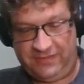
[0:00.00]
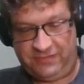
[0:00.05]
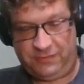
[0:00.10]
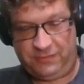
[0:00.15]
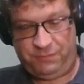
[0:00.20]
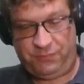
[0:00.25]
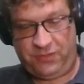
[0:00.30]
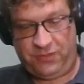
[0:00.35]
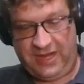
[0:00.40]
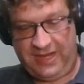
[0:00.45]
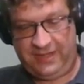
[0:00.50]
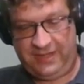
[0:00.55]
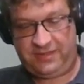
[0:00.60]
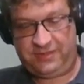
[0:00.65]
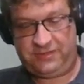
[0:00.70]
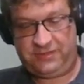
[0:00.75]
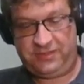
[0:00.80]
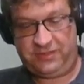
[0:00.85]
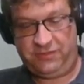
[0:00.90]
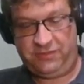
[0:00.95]
as a
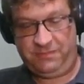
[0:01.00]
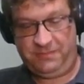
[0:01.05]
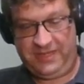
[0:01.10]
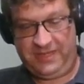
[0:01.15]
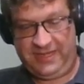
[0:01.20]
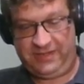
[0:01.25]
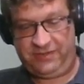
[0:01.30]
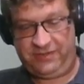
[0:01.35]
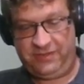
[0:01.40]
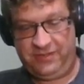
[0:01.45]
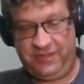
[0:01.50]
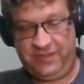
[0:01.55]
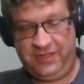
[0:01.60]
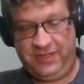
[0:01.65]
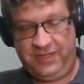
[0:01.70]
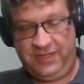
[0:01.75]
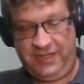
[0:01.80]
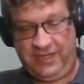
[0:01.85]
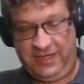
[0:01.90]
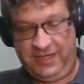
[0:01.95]
practical matter,
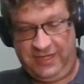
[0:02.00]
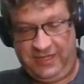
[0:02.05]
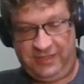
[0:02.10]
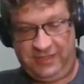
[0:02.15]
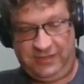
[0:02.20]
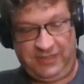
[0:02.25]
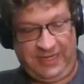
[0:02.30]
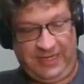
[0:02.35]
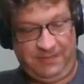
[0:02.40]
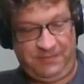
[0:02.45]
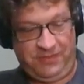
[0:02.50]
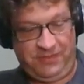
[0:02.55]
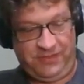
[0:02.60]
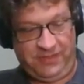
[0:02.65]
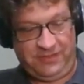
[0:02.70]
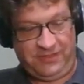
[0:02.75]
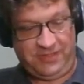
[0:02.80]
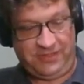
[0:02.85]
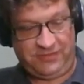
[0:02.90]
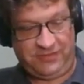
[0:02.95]
any
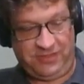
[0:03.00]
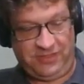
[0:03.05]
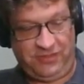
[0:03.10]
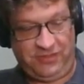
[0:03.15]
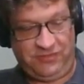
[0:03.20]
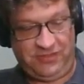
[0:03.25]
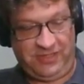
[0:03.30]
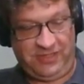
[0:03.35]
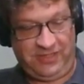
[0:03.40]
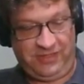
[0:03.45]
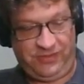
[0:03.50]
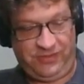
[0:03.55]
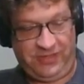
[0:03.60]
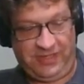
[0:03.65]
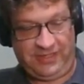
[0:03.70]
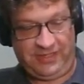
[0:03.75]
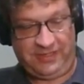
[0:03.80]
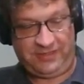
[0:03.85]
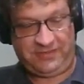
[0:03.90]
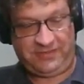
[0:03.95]
Lambda that doesn't use
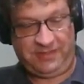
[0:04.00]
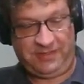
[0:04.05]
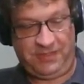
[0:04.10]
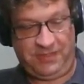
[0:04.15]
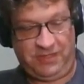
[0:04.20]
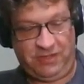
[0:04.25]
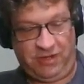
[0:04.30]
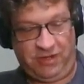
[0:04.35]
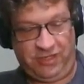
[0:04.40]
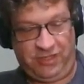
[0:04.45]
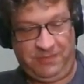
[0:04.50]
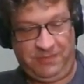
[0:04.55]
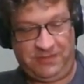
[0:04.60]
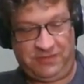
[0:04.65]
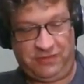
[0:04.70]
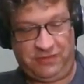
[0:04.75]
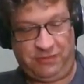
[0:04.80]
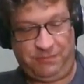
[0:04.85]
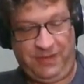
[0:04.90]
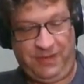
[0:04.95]
anything except the
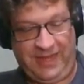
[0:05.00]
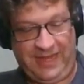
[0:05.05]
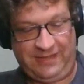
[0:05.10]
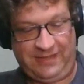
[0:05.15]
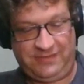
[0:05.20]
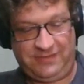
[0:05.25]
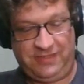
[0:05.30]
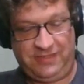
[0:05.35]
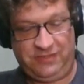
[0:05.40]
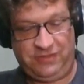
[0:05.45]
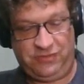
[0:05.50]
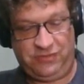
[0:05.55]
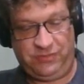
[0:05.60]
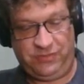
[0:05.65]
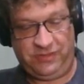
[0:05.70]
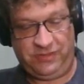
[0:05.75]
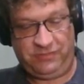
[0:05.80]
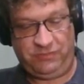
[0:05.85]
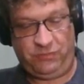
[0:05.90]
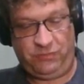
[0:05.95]
arguments that are passed
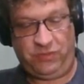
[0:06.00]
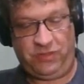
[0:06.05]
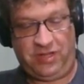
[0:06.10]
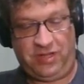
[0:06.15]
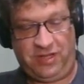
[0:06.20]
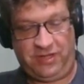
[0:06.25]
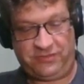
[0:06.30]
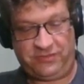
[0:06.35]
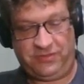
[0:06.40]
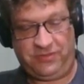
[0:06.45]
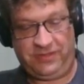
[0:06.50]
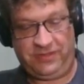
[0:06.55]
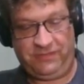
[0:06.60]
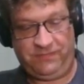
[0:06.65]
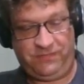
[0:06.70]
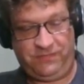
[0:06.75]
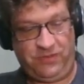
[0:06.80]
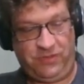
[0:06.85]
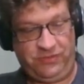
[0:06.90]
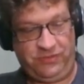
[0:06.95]
into it will also
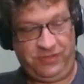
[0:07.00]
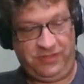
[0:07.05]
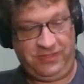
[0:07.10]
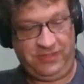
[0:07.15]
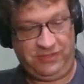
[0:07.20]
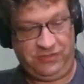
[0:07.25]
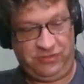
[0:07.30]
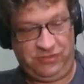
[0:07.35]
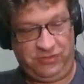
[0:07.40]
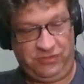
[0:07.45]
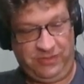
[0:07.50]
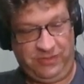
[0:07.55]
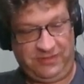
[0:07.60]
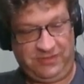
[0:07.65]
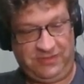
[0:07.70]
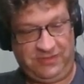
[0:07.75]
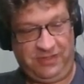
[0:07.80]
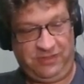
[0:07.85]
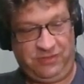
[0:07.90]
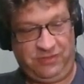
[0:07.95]
get folded into
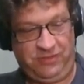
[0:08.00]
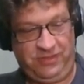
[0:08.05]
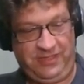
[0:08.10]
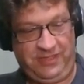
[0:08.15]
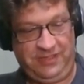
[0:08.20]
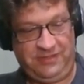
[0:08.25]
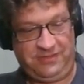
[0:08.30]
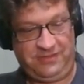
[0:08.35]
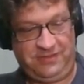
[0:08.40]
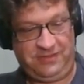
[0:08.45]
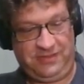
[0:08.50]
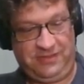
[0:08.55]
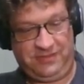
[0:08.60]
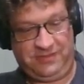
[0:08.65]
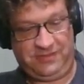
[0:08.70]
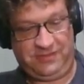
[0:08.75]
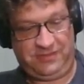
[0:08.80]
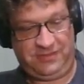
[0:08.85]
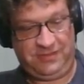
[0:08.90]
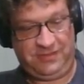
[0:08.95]
a single
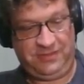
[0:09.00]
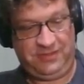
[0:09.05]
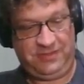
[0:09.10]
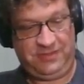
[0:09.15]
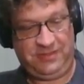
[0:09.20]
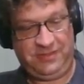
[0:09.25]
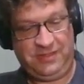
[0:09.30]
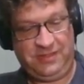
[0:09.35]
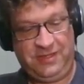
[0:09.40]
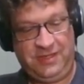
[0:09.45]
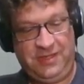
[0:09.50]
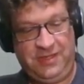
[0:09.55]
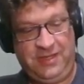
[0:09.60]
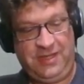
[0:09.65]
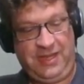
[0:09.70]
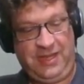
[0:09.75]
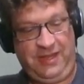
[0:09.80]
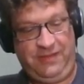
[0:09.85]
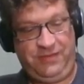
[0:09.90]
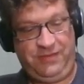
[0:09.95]
instance.
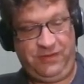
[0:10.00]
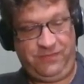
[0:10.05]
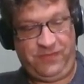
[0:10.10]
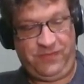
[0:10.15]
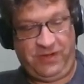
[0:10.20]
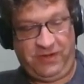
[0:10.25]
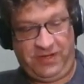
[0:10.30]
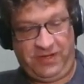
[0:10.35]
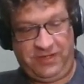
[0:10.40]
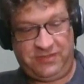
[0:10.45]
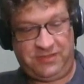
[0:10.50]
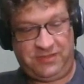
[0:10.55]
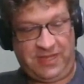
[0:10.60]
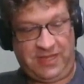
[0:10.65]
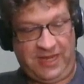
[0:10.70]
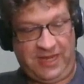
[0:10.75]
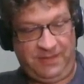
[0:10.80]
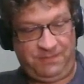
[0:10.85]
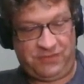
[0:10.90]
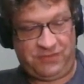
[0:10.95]
And there are various
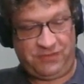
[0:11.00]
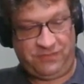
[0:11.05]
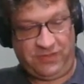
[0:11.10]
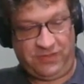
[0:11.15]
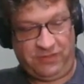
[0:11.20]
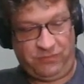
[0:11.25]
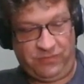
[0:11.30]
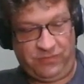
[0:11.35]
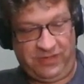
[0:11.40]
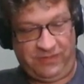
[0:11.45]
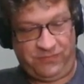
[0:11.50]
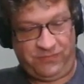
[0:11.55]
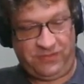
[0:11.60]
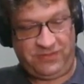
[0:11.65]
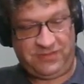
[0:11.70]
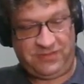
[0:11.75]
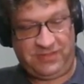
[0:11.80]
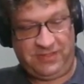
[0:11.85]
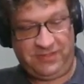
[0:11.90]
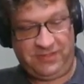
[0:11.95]
types of
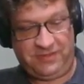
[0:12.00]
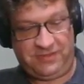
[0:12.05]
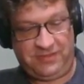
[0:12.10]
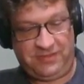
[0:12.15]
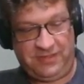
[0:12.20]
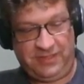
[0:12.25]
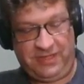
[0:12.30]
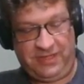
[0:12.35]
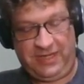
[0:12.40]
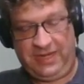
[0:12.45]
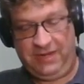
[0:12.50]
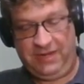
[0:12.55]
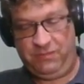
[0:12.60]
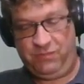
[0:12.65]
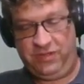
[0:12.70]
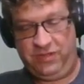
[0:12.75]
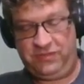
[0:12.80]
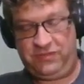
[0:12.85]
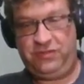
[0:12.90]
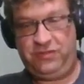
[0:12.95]
references,
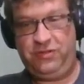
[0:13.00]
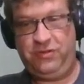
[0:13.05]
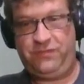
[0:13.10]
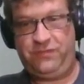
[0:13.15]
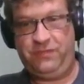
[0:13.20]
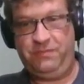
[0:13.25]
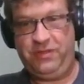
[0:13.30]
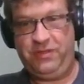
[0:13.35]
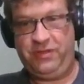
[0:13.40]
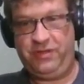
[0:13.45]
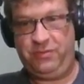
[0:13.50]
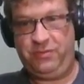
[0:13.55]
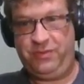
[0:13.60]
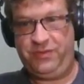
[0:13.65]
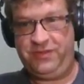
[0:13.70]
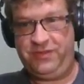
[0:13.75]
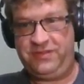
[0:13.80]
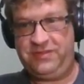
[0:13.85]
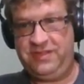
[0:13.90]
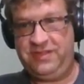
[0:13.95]
and once you're familiar
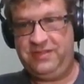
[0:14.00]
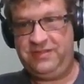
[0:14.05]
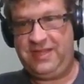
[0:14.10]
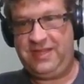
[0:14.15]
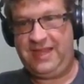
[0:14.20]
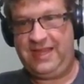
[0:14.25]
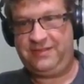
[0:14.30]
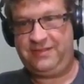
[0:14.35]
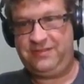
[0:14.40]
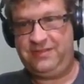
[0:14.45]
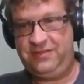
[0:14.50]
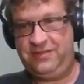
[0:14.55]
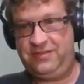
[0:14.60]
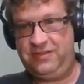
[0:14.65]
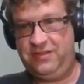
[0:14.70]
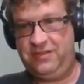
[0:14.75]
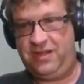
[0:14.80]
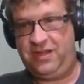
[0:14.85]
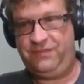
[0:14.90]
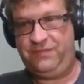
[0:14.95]
with the syntax,
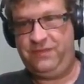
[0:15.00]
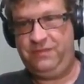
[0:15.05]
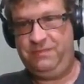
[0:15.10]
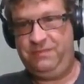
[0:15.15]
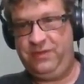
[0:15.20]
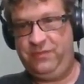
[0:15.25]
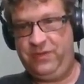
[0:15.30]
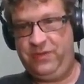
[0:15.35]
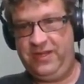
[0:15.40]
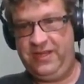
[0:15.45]
these can often be